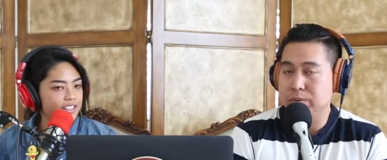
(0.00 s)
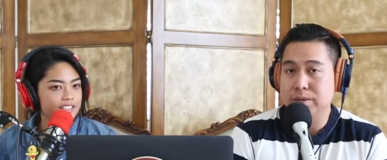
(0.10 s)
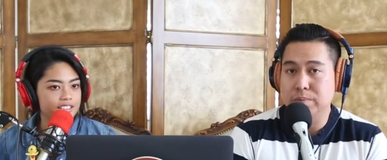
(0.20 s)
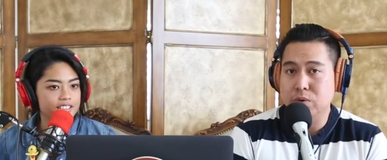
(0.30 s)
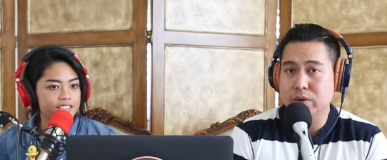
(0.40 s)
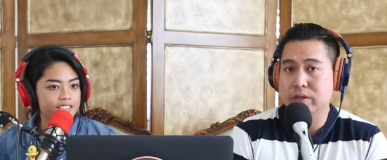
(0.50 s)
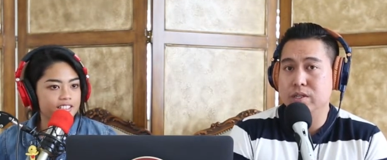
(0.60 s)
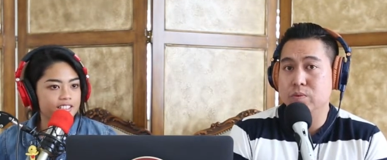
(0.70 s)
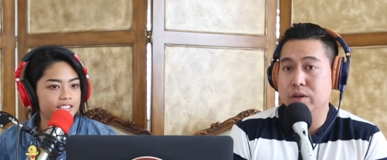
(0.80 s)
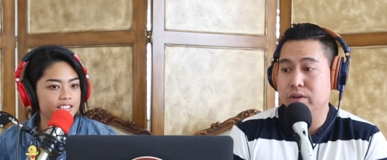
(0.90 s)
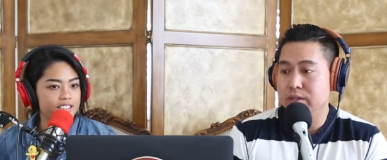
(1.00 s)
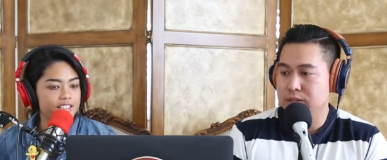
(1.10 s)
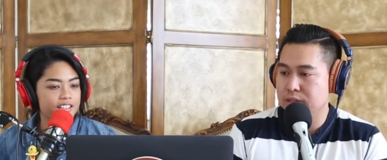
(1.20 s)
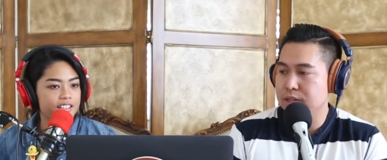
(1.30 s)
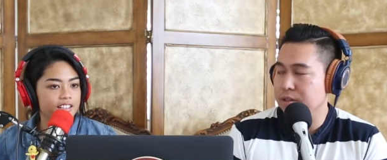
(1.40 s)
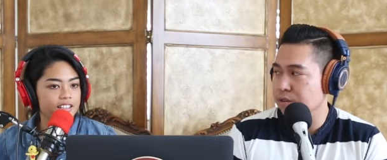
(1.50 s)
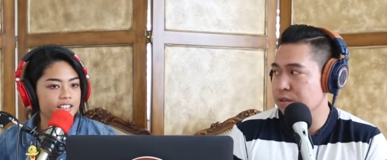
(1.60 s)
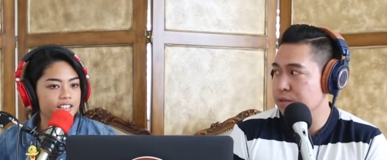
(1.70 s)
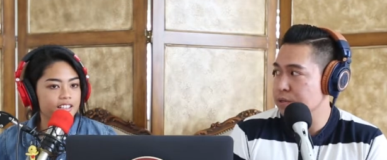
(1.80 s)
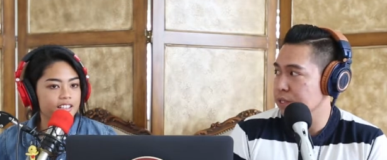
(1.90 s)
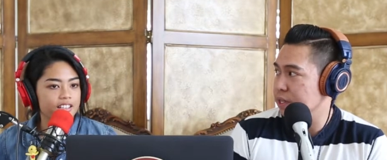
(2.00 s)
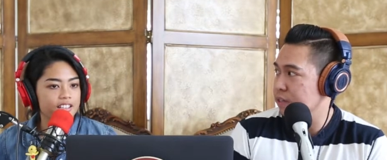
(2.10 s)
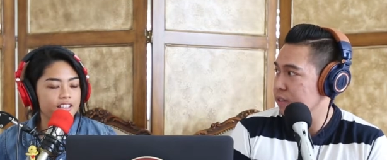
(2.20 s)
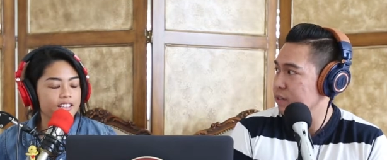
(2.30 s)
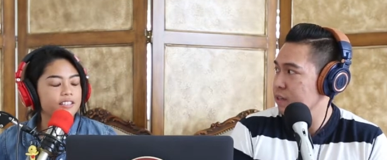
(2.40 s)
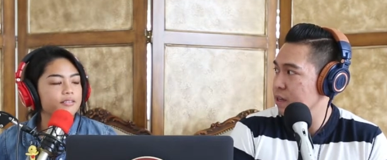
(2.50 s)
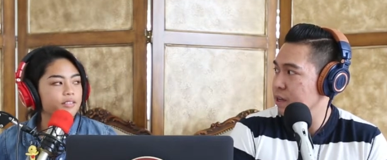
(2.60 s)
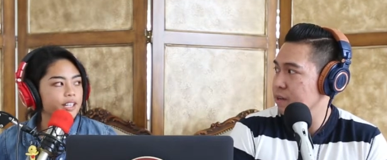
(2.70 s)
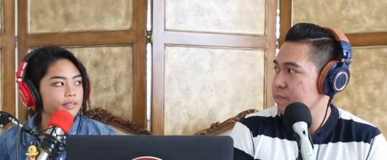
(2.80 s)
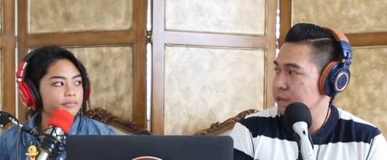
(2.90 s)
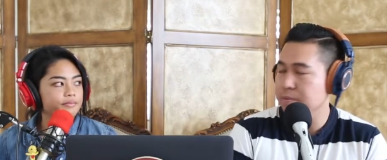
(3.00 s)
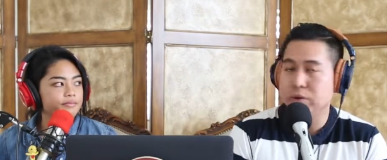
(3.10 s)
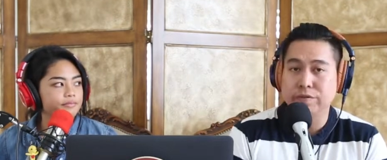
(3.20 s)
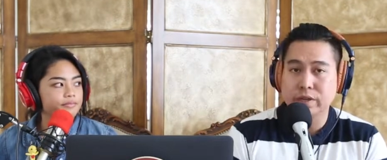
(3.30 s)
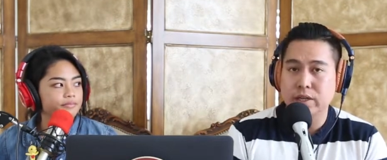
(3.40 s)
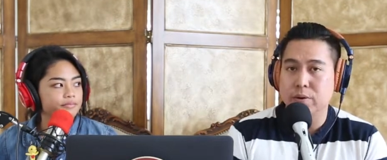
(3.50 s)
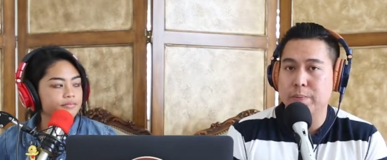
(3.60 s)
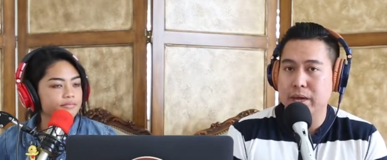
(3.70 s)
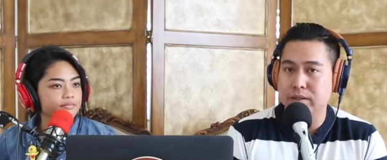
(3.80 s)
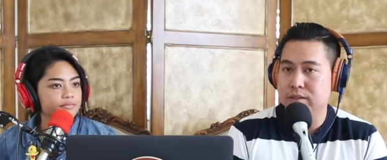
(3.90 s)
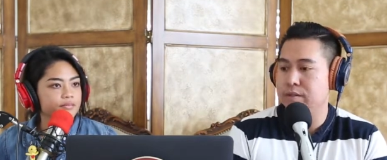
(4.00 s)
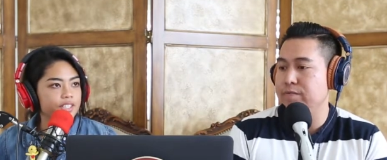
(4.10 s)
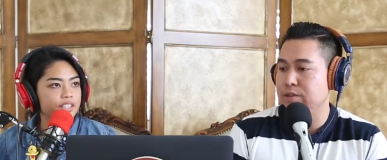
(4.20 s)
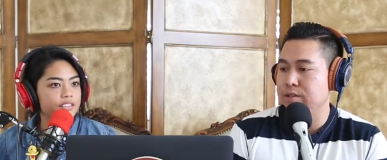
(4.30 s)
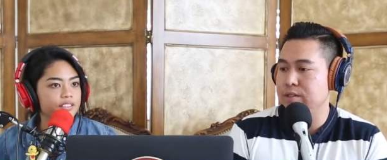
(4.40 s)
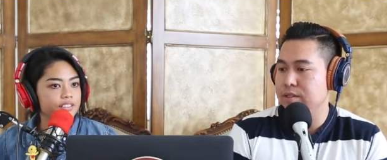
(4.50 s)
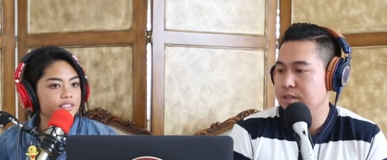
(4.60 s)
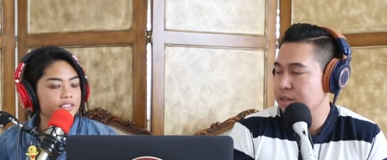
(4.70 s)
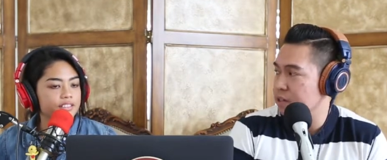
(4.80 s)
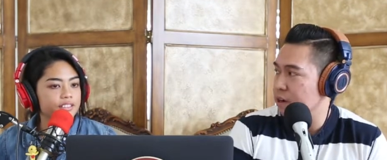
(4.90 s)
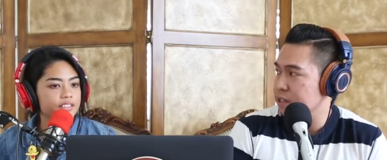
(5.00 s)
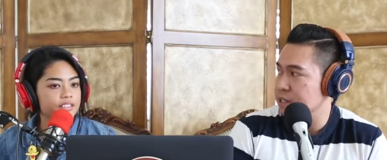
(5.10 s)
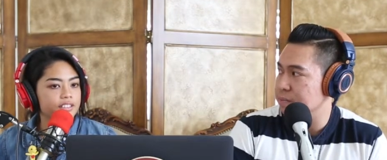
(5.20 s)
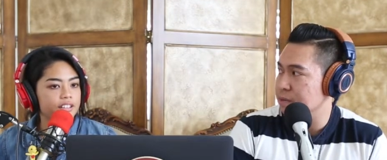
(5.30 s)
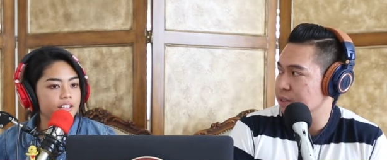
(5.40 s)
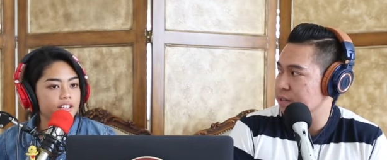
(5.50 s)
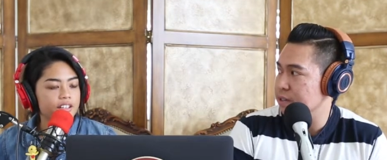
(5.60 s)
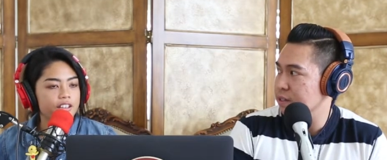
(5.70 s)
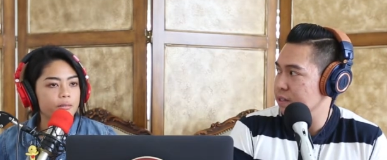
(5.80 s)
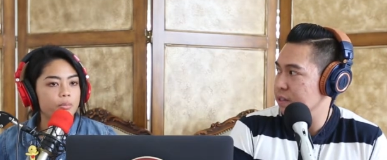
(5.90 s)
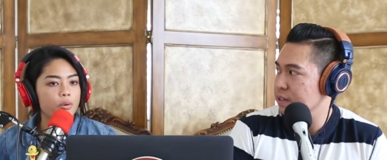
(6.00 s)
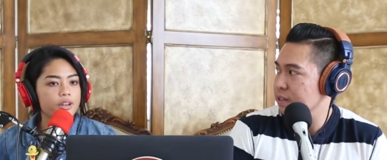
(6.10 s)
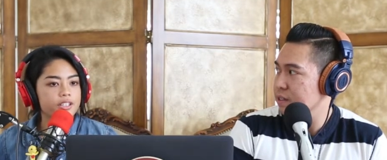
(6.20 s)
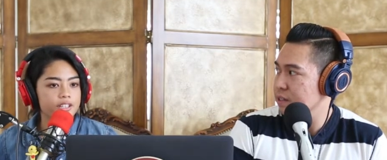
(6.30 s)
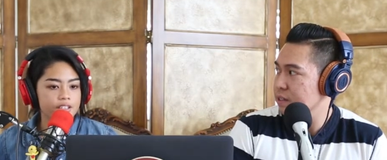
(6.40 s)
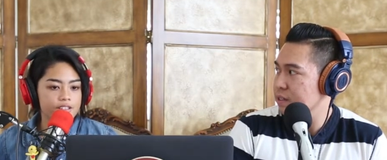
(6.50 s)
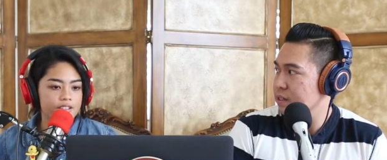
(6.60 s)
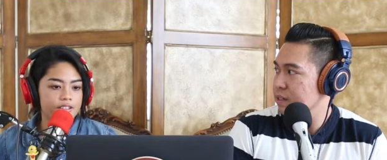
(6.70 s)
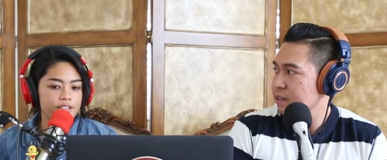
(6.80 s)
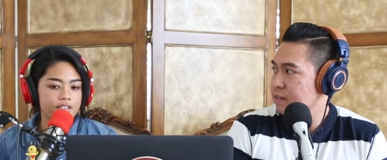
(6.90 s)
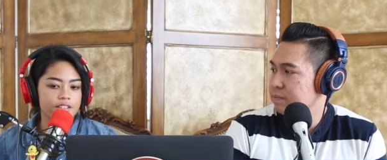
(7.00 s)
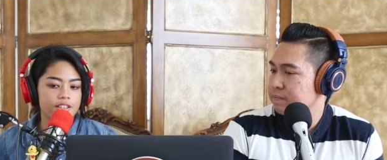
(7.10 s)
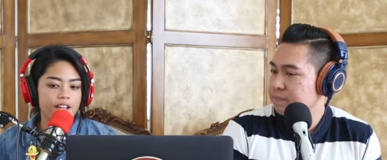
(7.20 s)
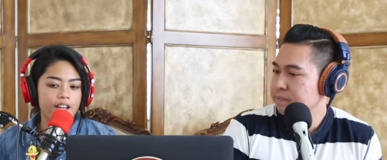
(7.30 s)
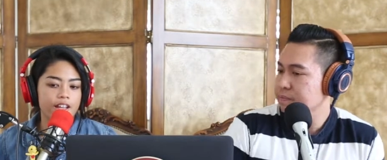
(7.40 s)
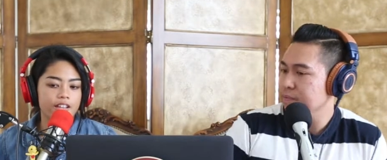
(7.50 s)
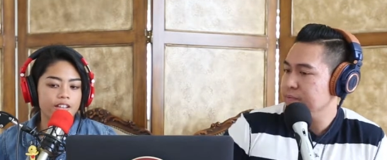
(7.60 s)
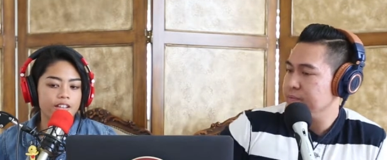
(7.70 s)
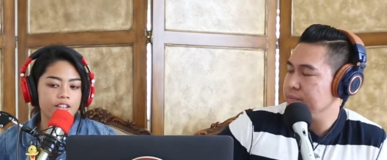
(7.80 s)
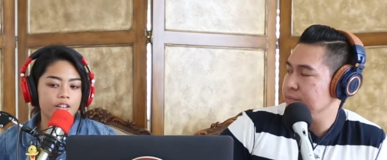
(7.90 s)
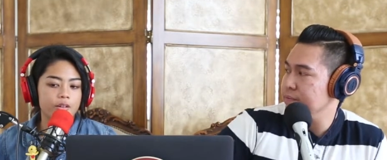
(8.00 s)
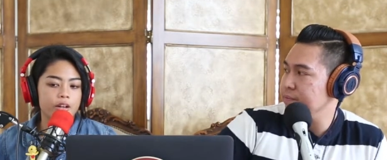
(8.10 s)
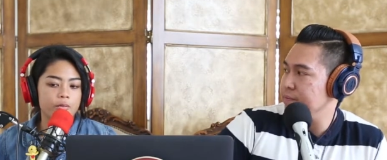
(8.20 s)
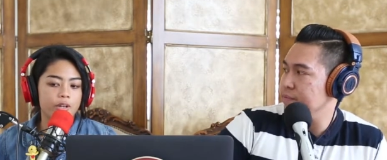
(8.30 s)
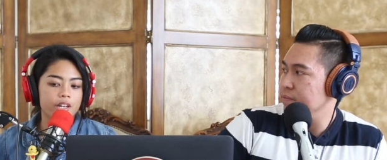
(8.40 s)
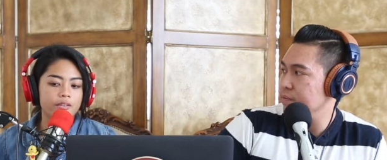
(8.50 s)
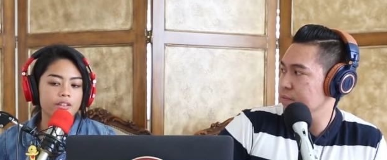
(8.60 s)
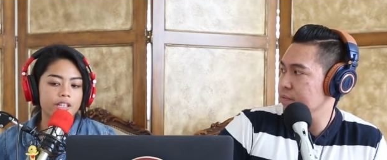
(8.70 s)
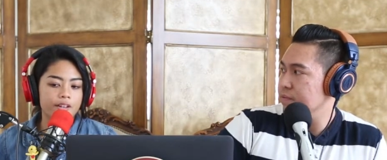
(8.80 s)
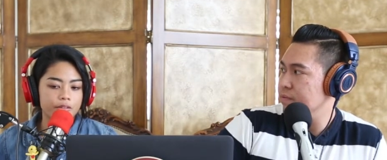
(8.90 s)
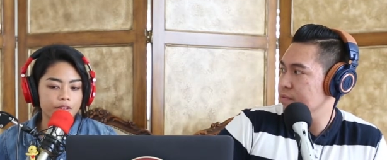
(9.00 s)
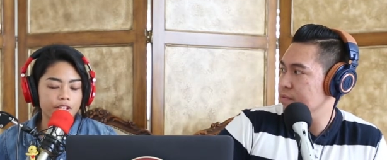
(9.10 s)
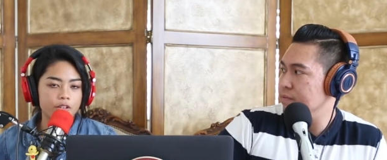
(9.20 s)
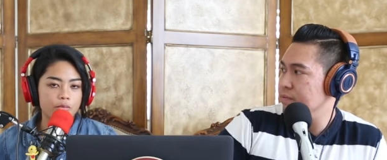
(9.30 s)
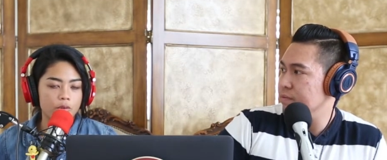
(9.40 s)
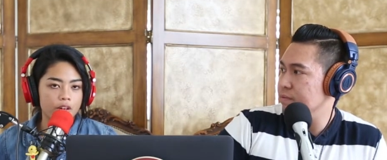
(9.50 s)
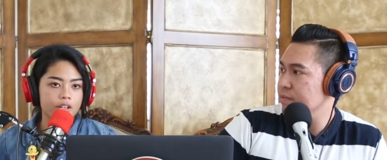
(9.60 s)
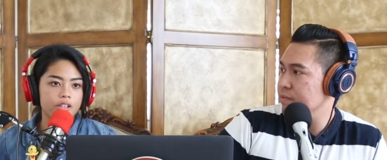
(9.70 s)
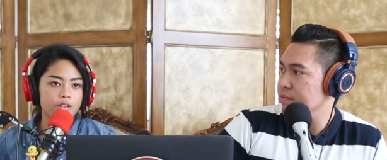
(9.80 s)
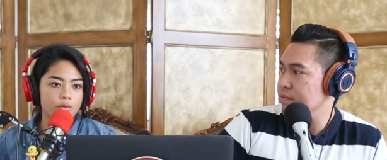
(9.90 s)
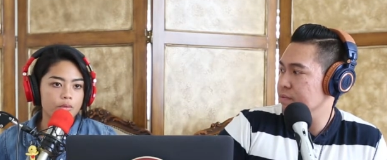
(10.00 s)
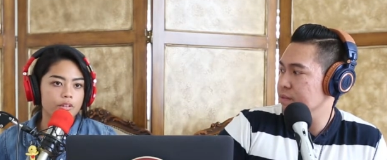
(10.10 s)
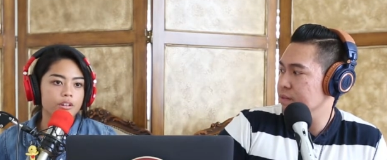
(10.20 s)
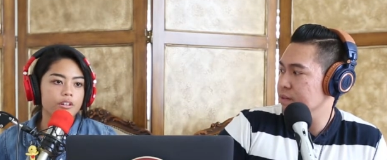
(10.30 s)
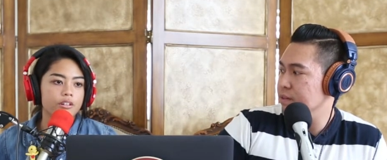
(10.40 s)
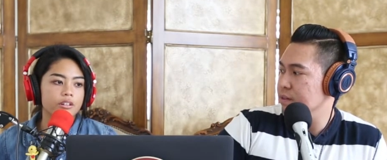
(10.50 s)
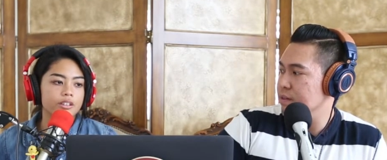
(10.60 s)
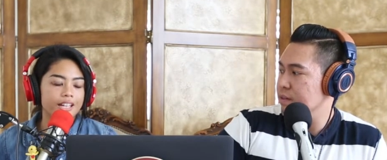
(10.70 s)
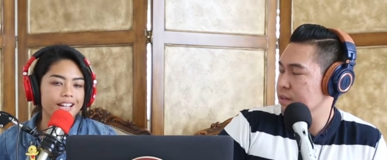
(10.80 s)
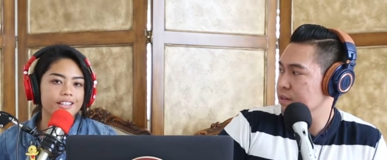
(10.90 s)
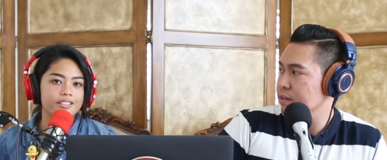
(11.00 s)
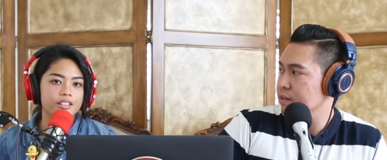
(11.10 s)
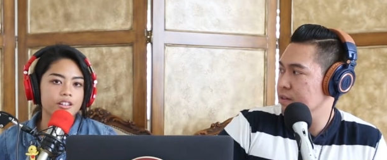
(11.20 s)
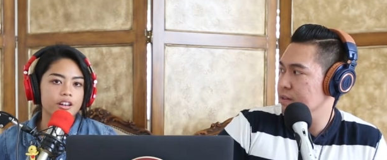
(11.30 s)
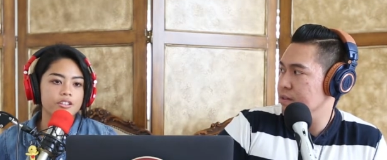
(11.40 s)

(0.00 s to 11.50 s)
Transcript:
Speaker 1: little yeah. bit more as well as in our newsletter, uh, right. be more video based versus content base.
Speaker 2: The point is is that you know on whatever level that you want your clients and